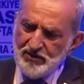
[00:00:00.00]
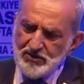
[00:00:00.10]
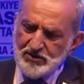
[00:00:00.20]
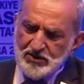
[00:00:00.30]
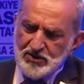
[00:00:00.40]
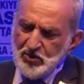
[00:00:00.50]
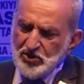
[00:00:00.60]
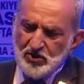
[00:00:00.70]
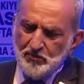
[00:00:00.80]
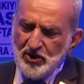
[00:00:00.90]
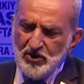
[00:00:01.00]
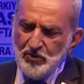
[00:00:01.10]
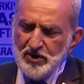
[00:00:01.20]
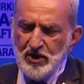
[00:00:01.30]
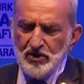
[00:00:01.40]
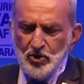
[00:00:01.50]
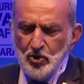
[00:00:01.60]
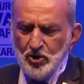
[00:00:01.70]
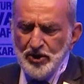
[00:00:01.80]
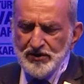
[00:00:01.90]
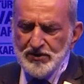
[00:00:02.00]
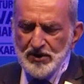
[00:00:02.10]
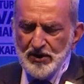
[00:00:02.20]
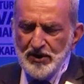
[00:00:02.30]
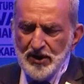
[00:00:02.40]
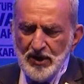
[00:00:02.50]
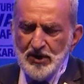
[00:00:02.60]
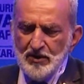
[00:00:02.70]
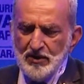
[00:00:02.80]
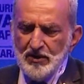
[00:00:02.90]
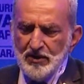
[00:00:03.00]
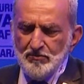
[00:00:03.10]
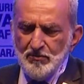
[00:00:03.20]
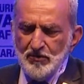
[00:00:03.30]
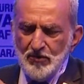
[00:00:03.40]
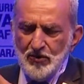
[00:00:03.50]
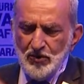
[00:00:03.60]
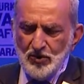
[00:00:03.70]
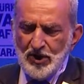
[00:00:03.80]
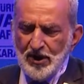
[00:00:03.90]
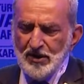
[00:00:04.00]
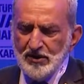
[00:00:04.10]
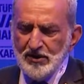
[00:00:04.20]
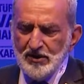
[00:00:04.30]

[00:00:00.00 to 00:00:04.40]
This picture, by the way, are coins in UK,